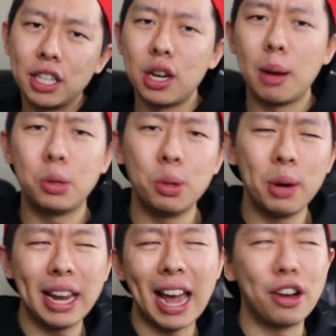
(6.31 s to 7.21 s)
Stop
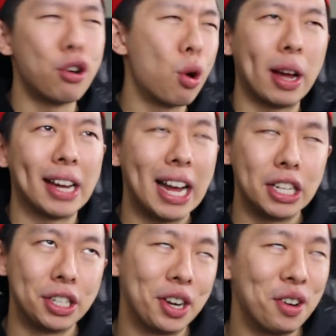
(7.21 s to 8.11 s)
doing. I don't know what
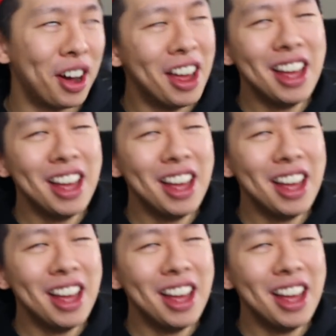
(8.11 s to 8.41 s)
guys do.